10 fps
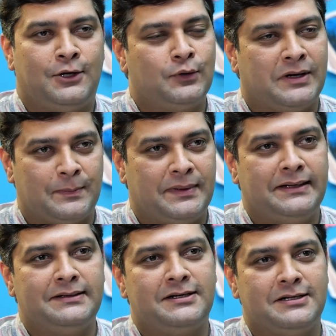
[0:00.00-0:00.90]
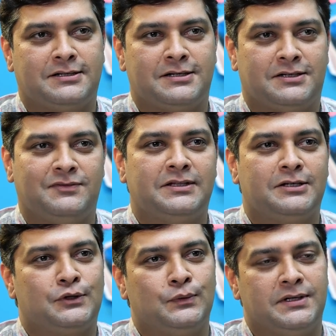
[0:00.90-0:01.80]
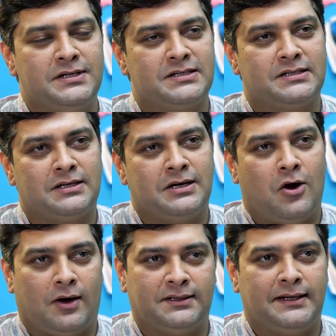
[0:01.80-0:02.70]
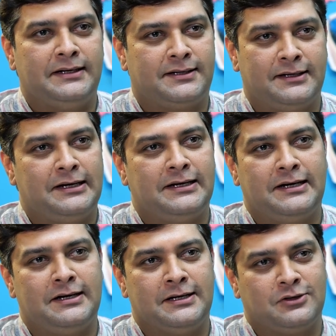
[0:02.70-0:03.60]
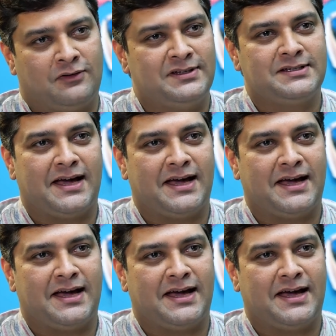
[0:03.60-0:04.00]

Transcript: To complete the discussion with the students on the interrelatedness of these